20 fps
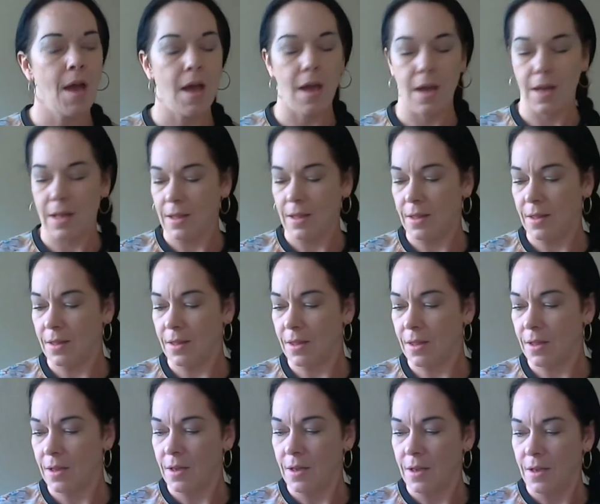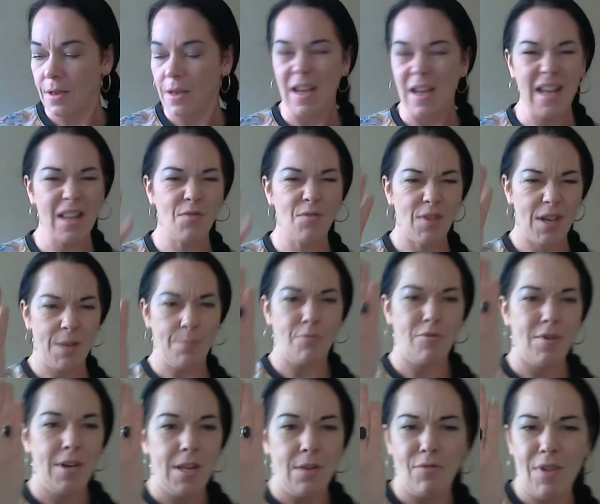And it's a really
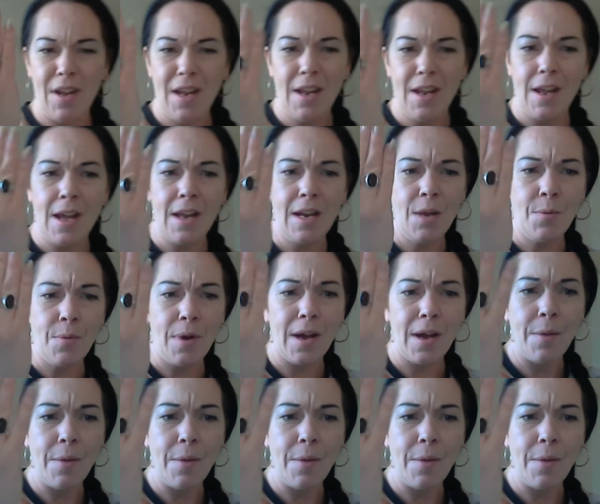pretty ring anyway.